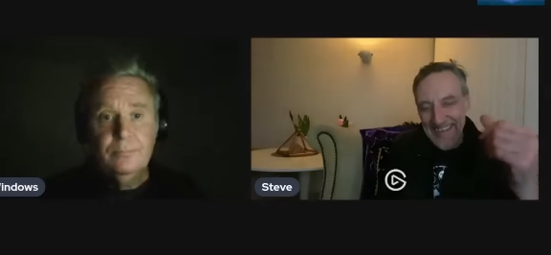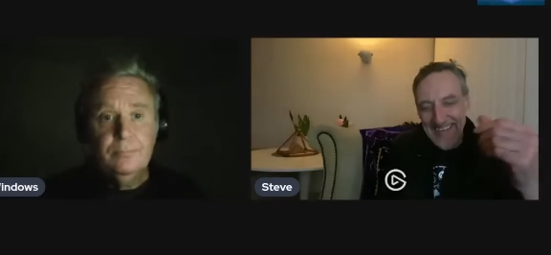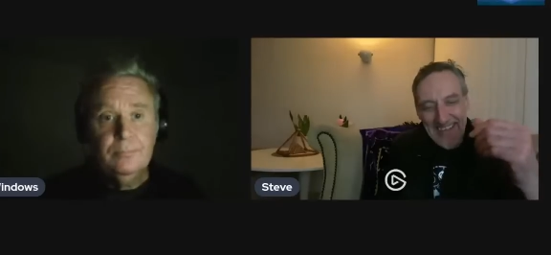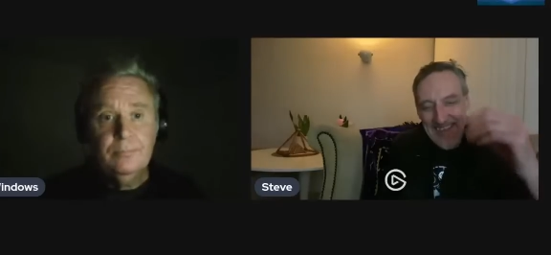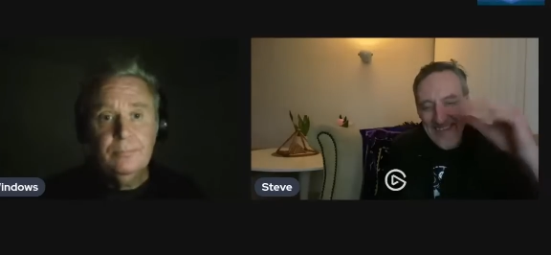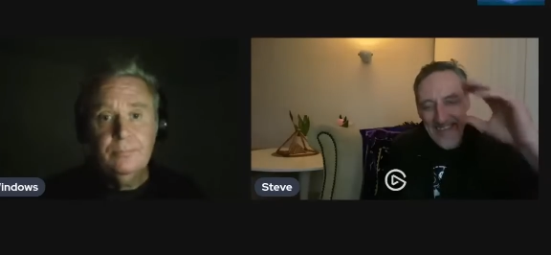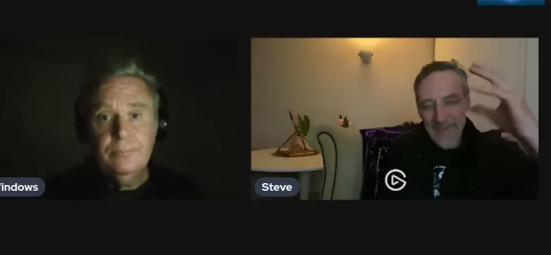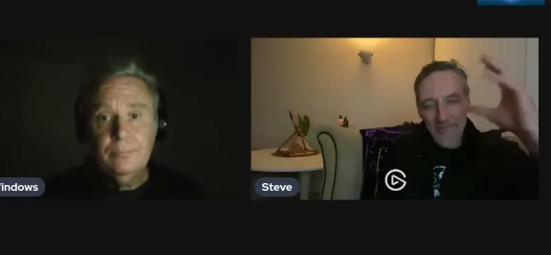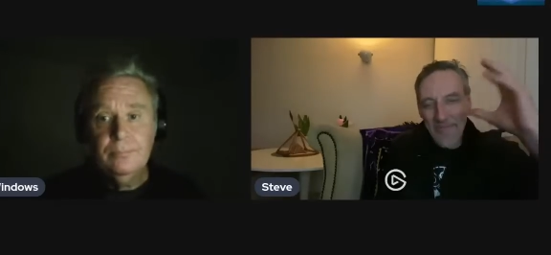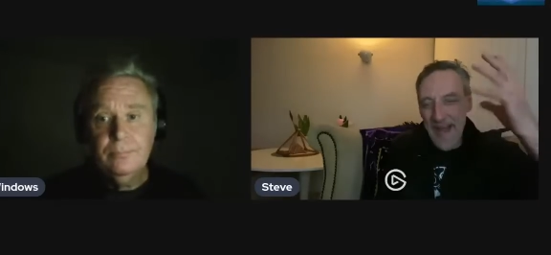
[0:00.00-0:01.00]
Speaker 1: it's such a
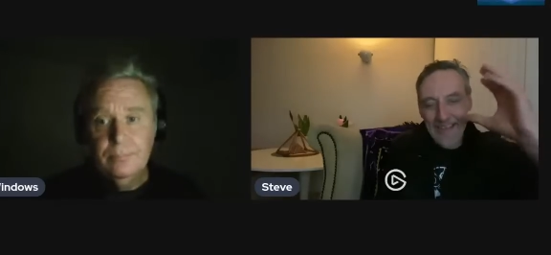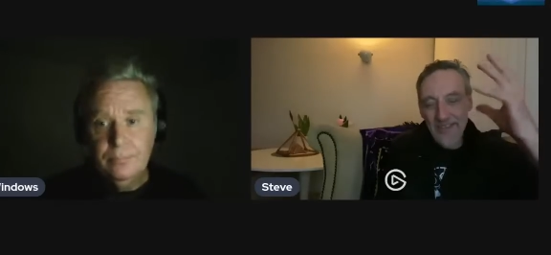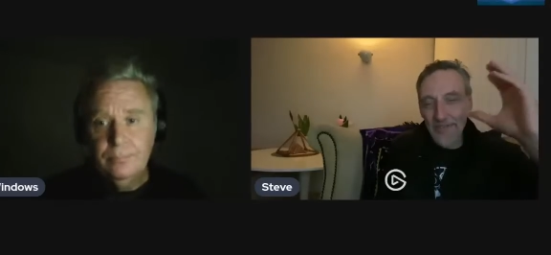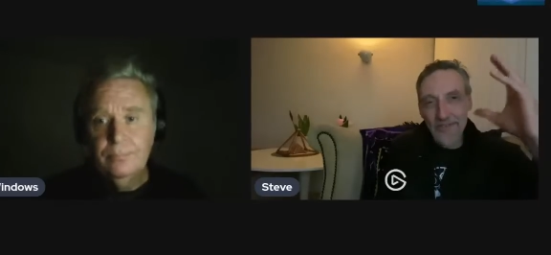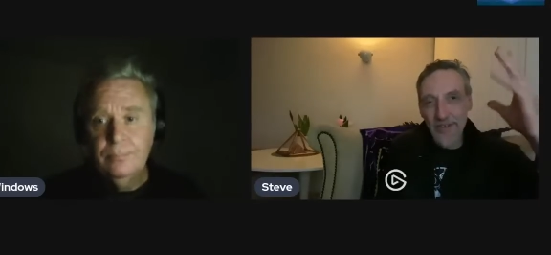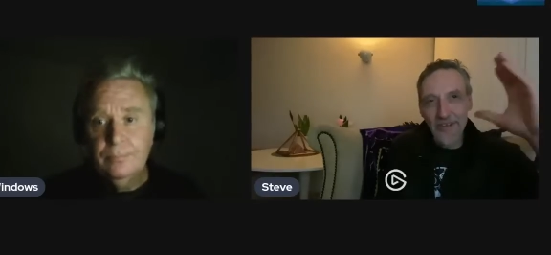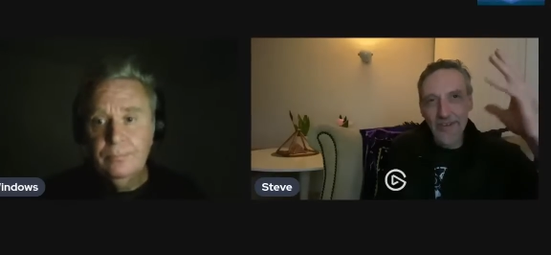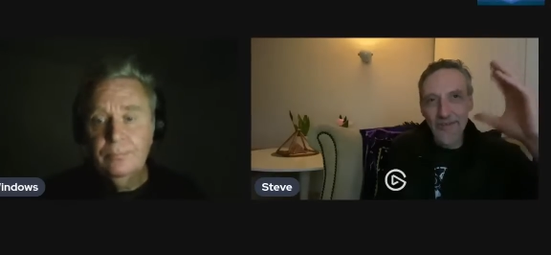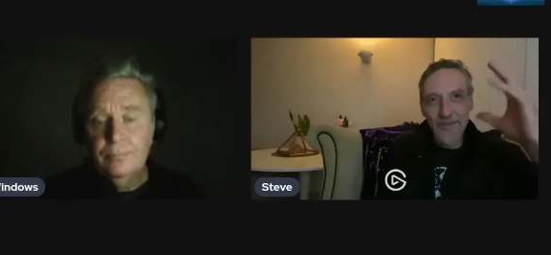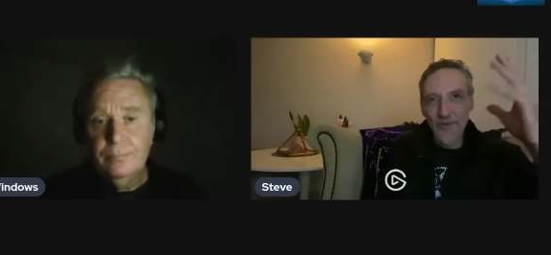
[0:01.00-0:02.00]
massive
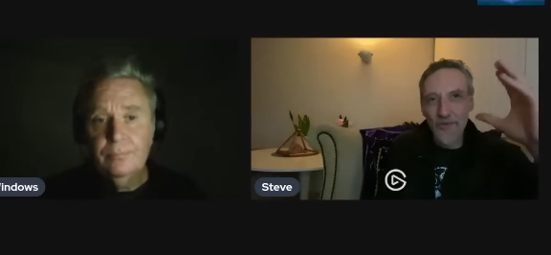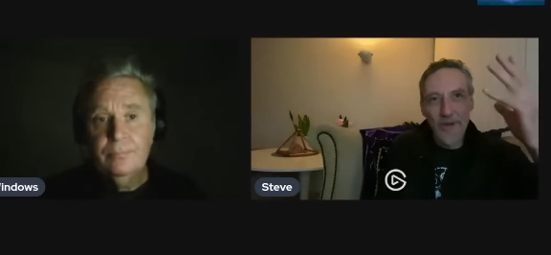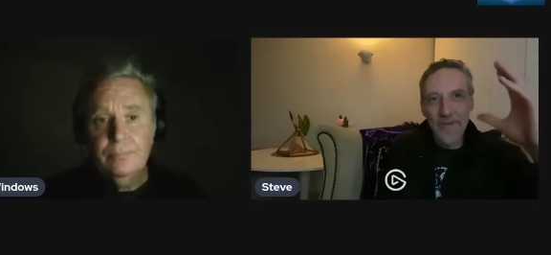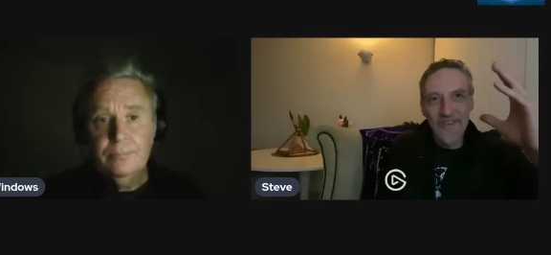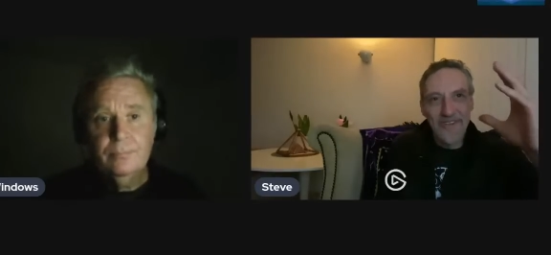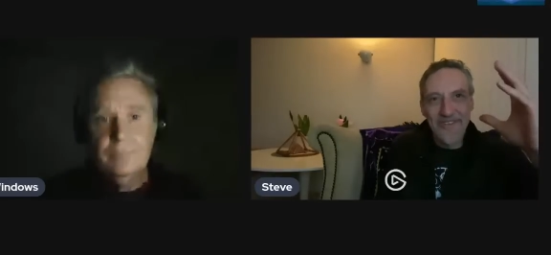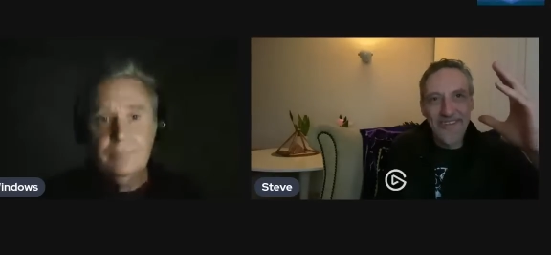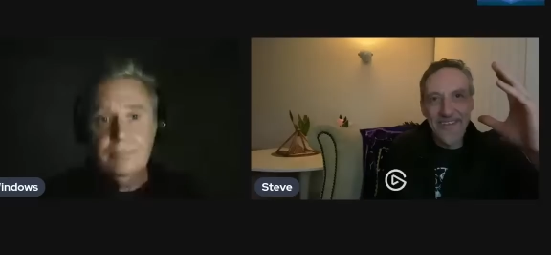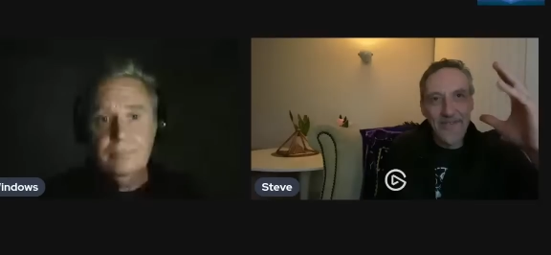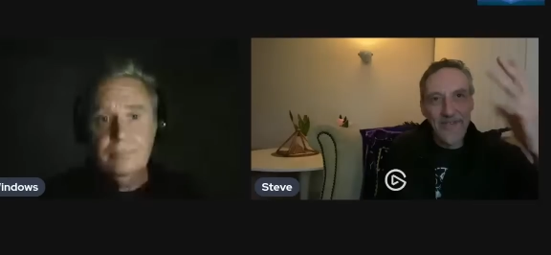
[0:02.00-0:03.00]
psychological weapon that
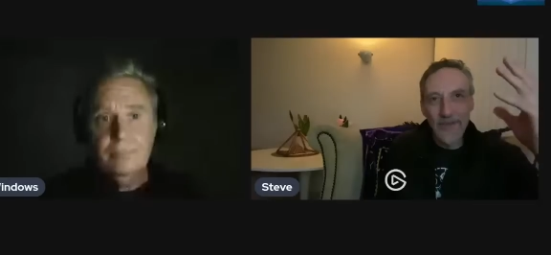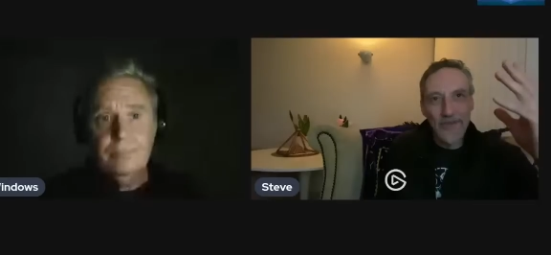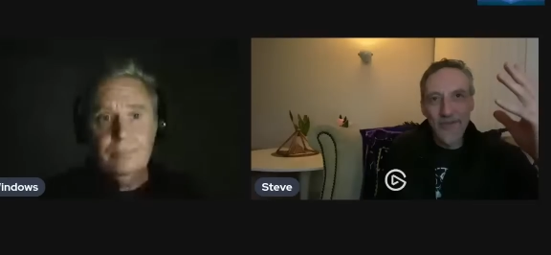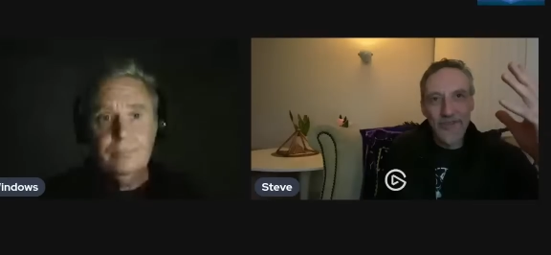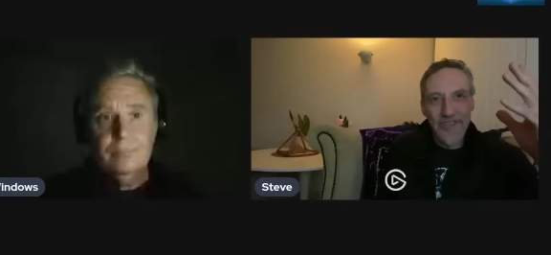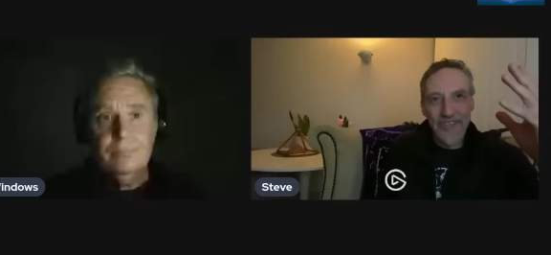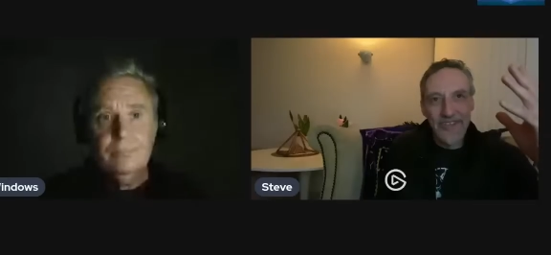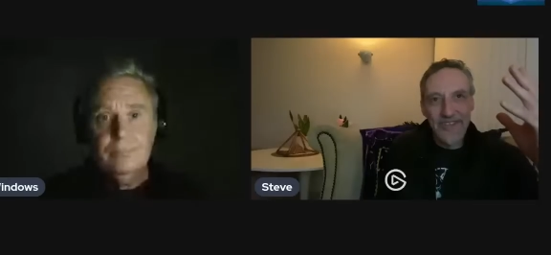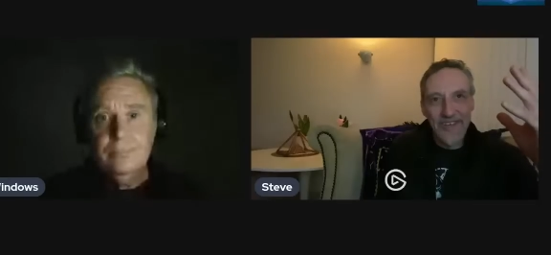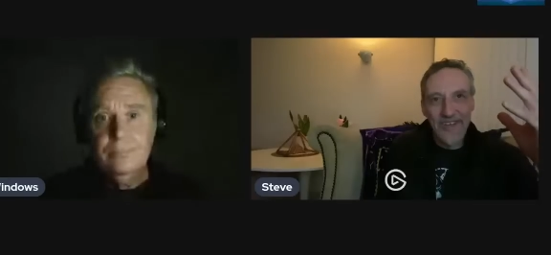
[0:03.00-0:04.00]
they've used on you. Of course you. it is.
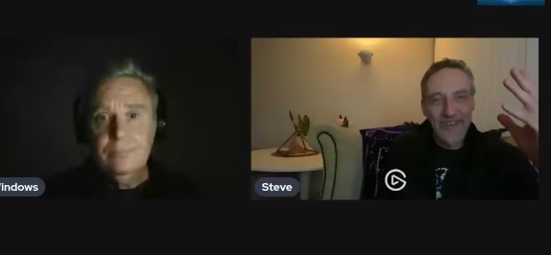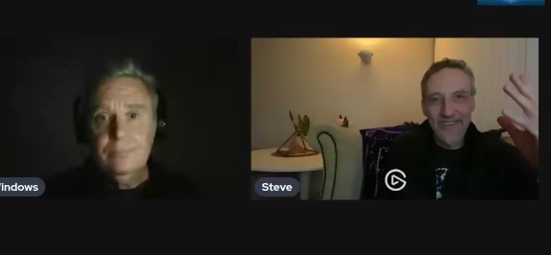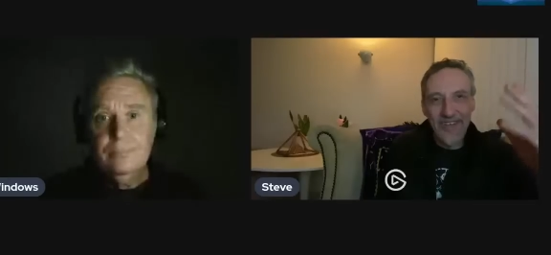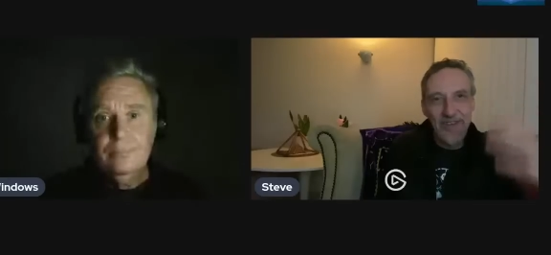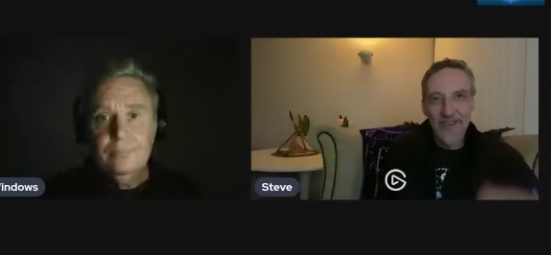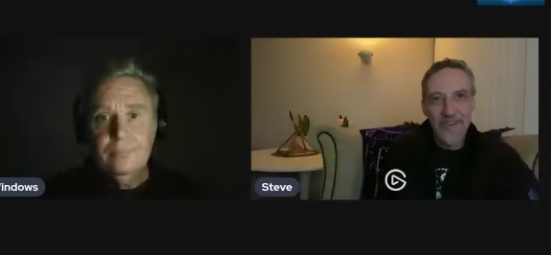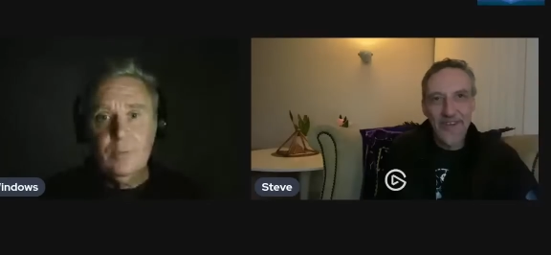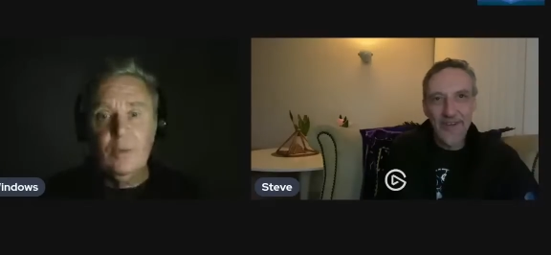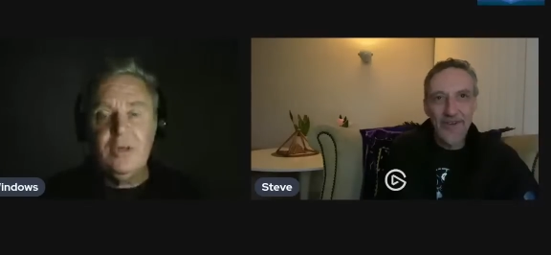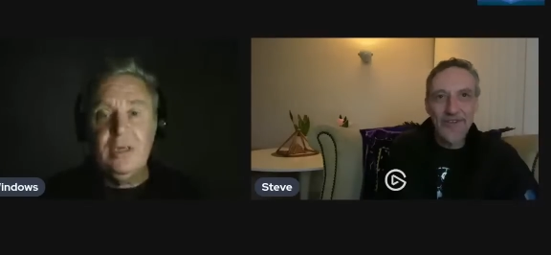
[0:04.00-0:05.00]
So that, so of course it is.
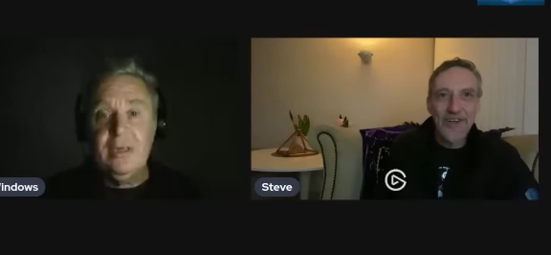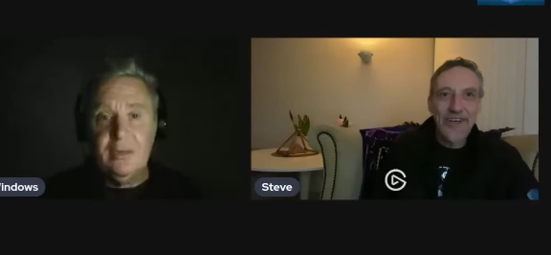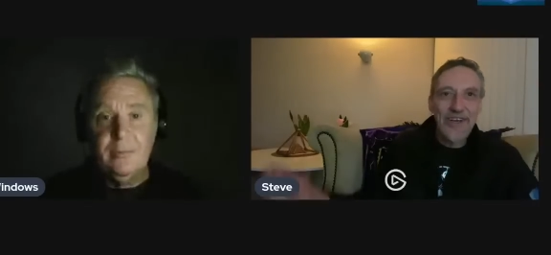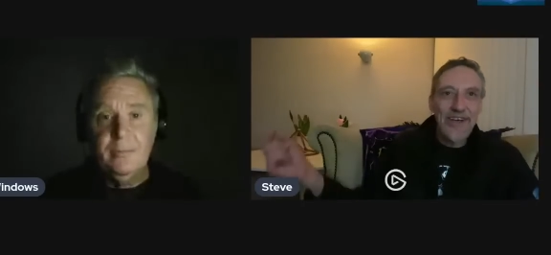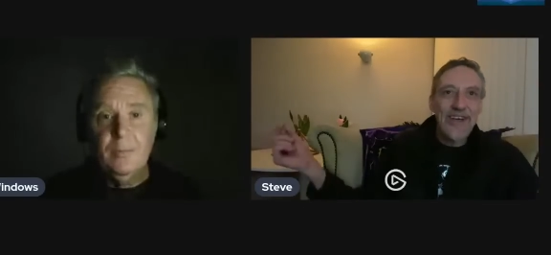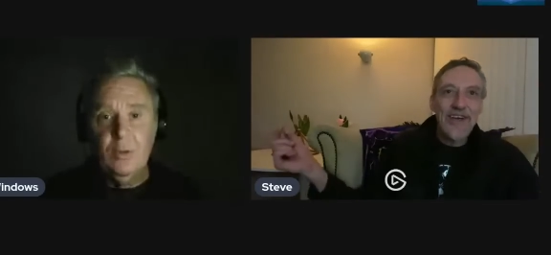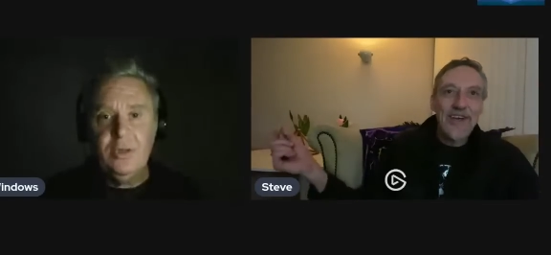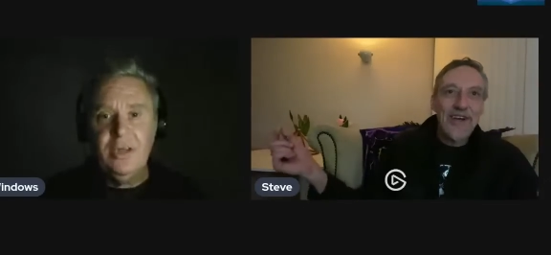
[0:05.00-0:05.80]
Gaslighting 101.